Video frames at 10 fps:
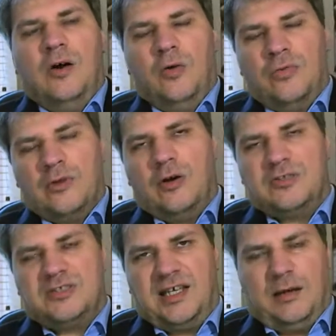On the
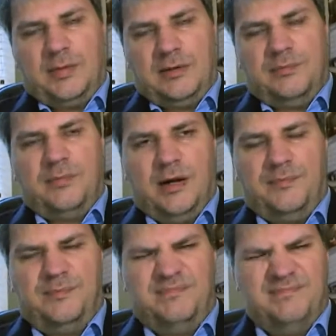content,
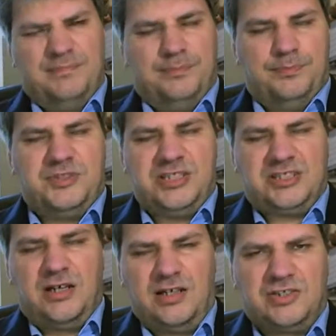I've
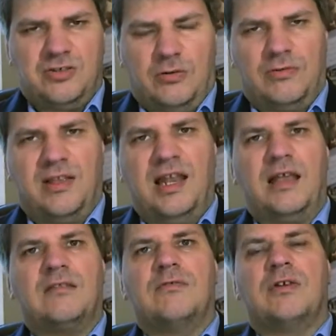just touched on the
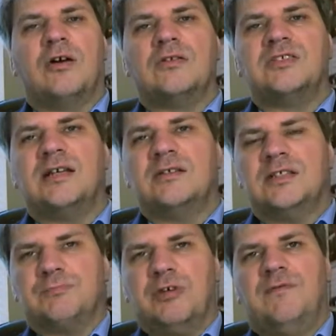length of the content
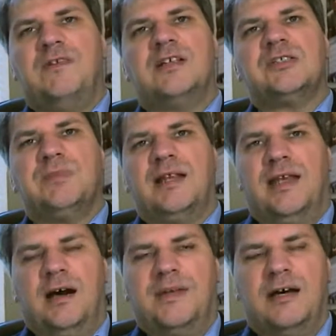just briefly and
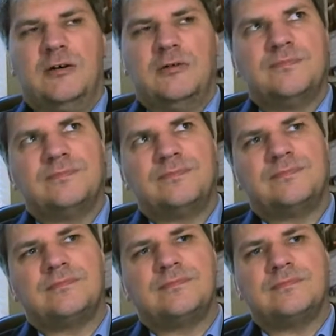splitting it up. Now,
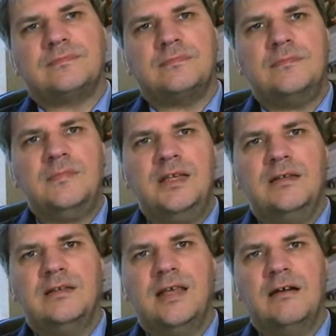
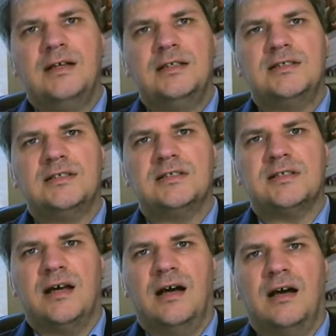there is